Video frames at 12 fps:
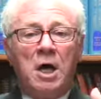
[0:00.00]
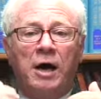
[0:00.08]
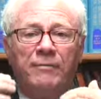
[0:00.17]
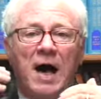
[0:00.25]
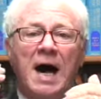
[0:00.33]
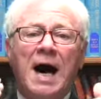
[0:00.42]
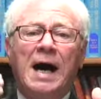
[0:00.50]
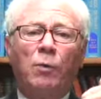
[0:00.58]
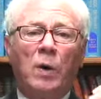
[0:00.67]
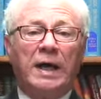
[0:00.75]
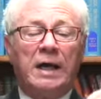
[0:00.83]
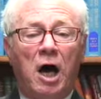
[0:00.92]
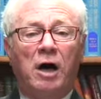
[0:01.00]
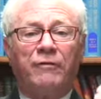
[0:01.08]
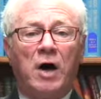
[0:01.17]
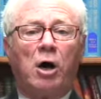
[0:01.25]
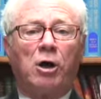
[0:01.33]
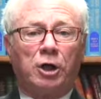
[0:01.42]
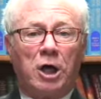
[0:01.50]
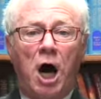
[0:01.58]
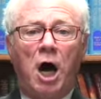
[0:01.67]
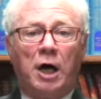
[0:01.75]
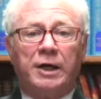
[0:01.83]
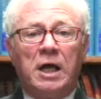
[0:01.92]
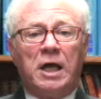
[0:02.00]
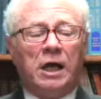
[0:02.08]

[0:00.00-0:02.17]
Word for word: of the highway of our God,